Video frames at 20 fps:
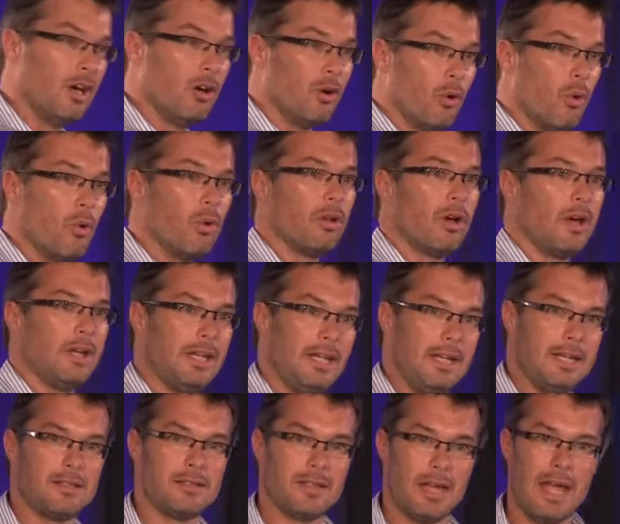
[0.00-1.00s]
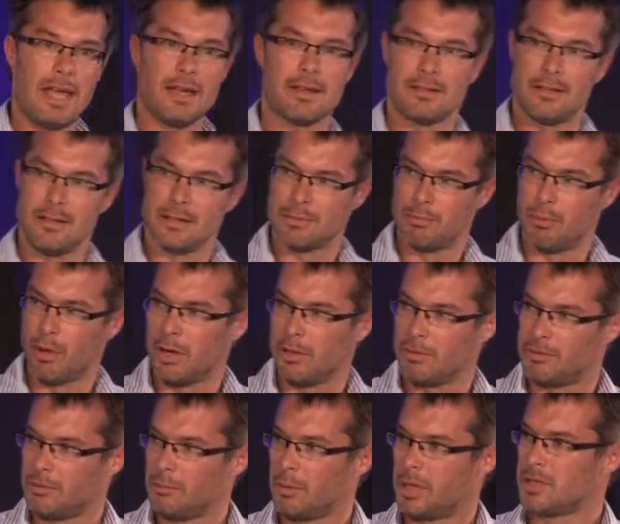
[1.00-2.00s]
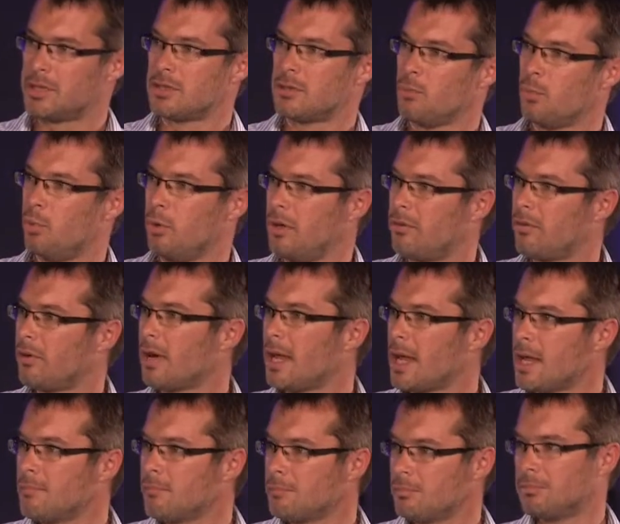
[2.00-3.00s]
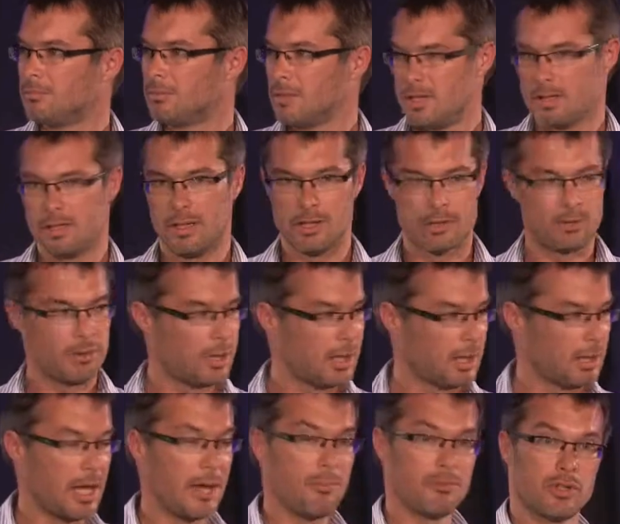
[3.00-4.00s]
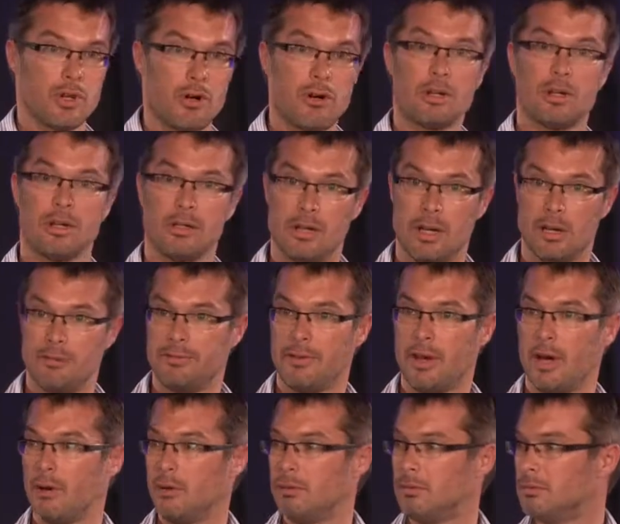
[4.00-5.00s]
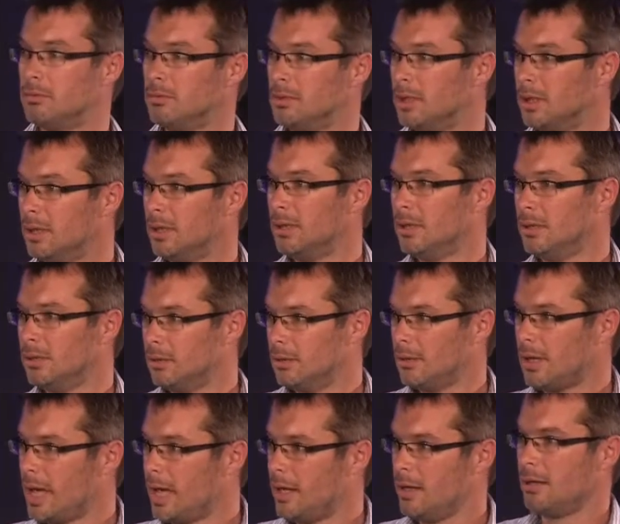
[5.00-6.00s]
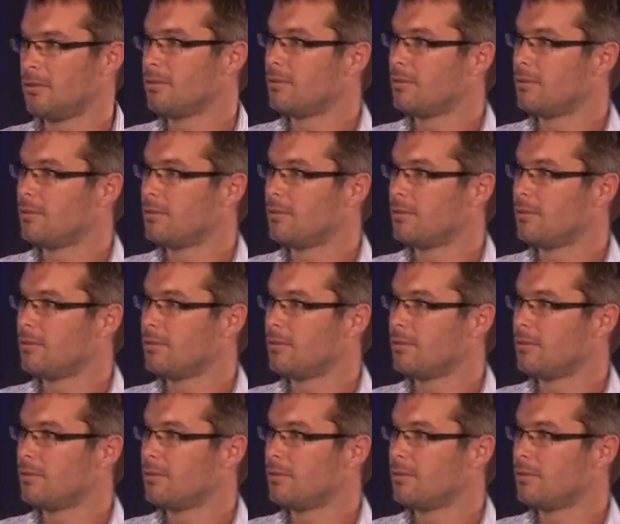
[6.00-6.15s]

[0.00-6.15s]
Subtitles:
All I need to access my information wherever I am is literally a laptop, a phone, and